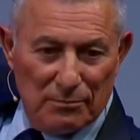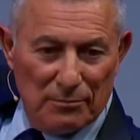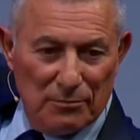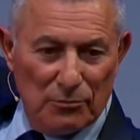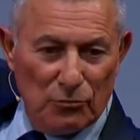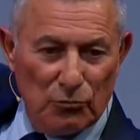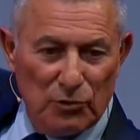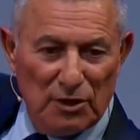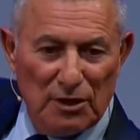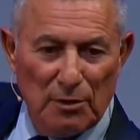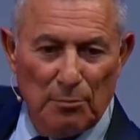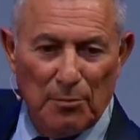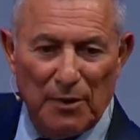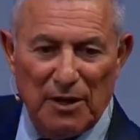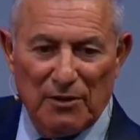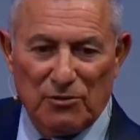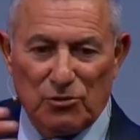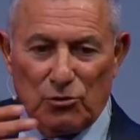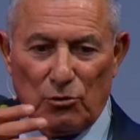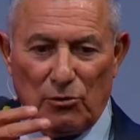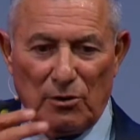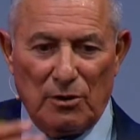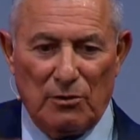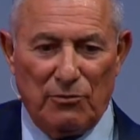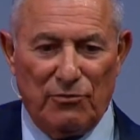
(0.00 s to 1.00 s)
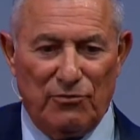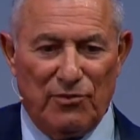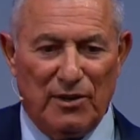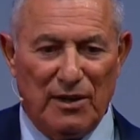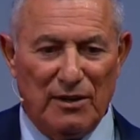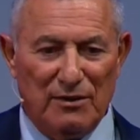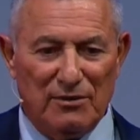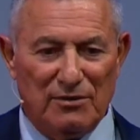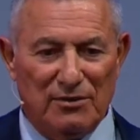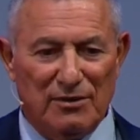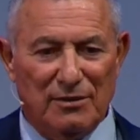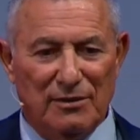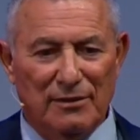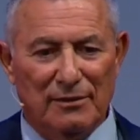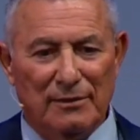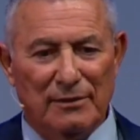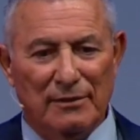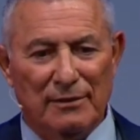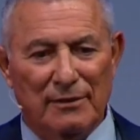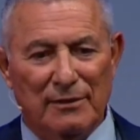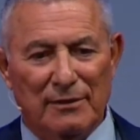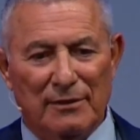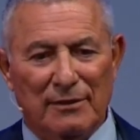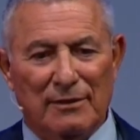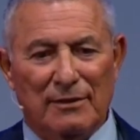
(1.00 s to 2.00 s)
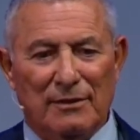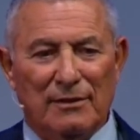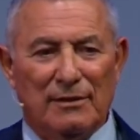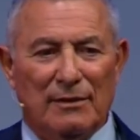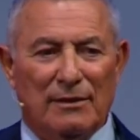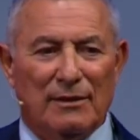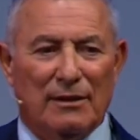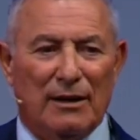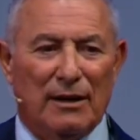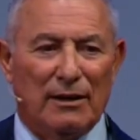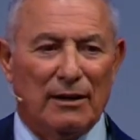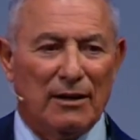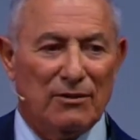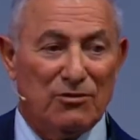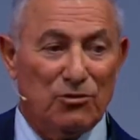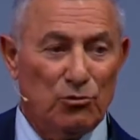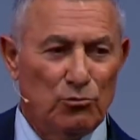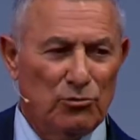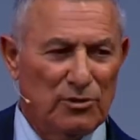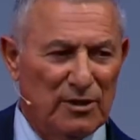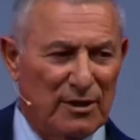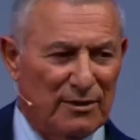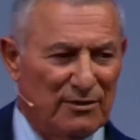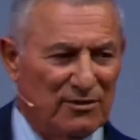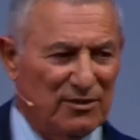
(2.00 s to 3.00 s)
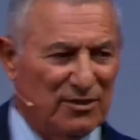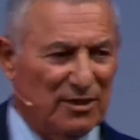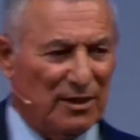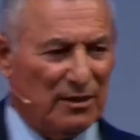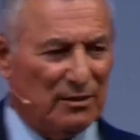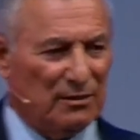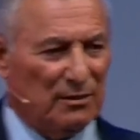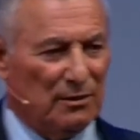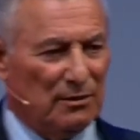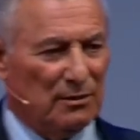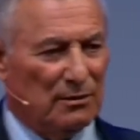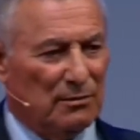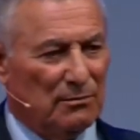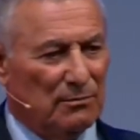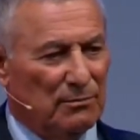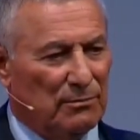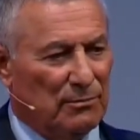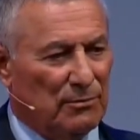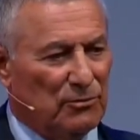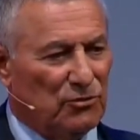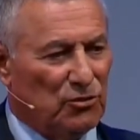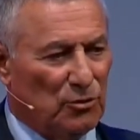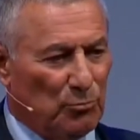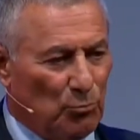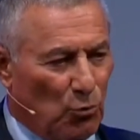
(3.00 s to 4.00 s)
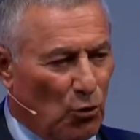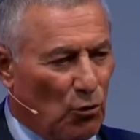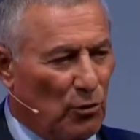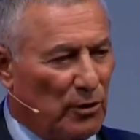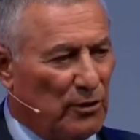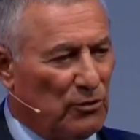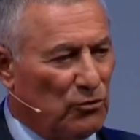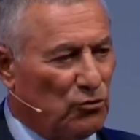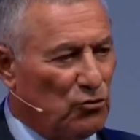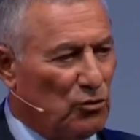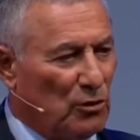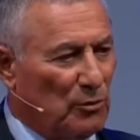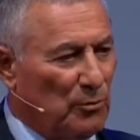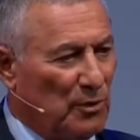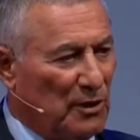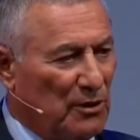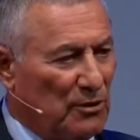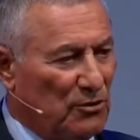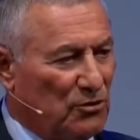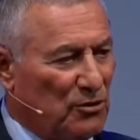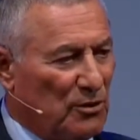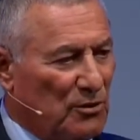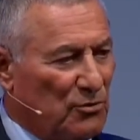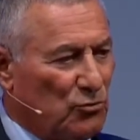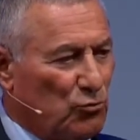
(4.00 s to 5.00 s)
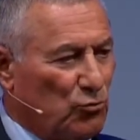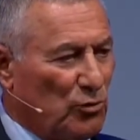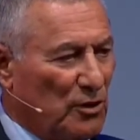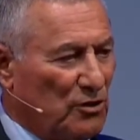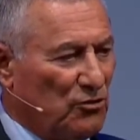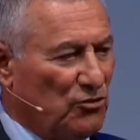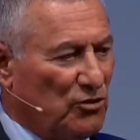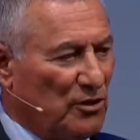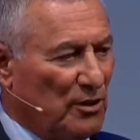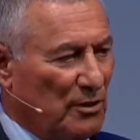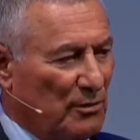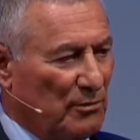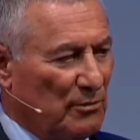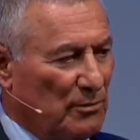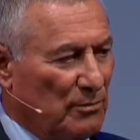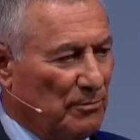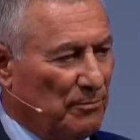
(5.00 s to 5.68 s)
with a mask on her face, Anna Suzette Seti. She born in Germany, she's Christian.